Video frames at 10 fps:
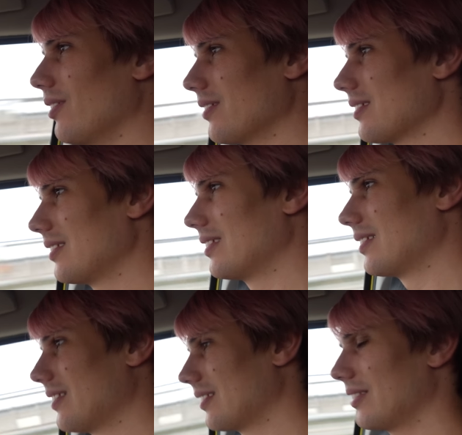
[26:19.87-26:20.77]
after
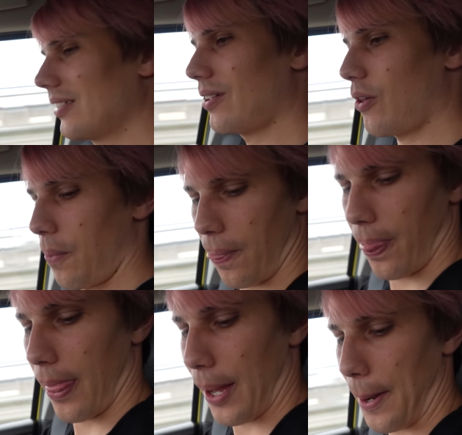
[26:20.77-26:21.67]
your
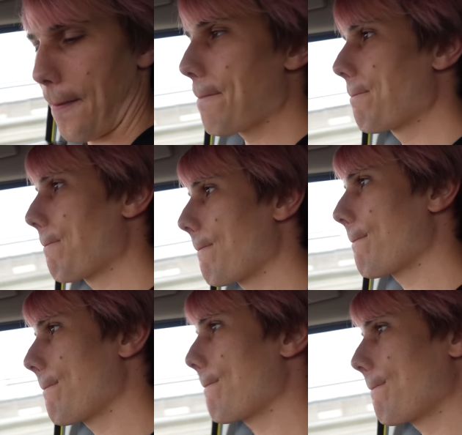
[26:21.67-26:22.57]
your drift spec
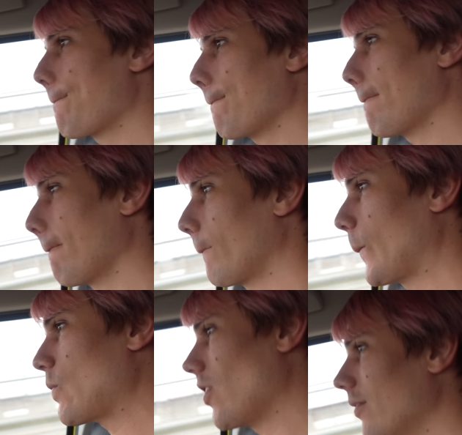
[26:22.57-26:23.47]

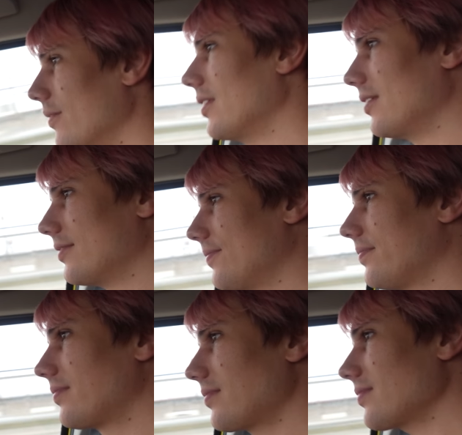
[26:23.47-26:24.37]
upgrades to it,
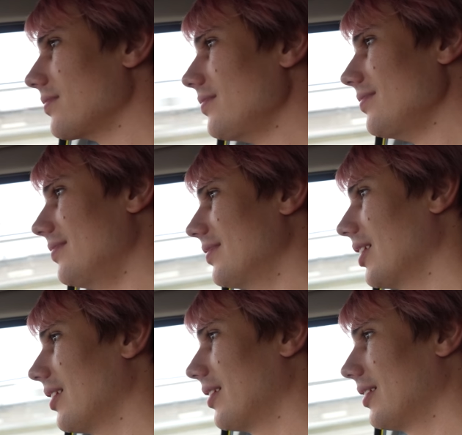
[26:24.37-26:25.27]
it was like
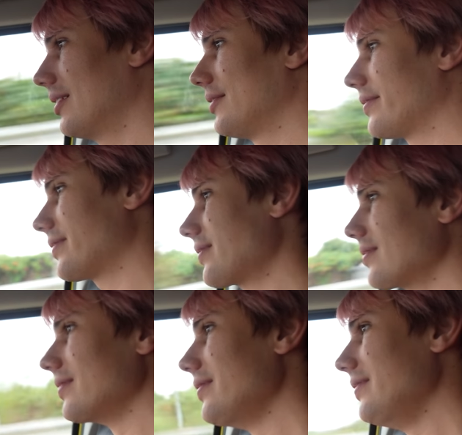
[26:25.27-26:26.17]
from first to
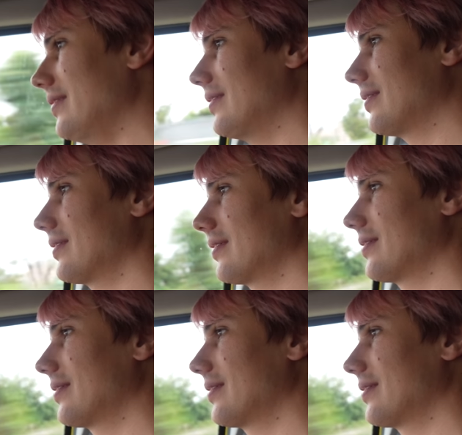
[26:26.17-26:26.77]
second, it's like.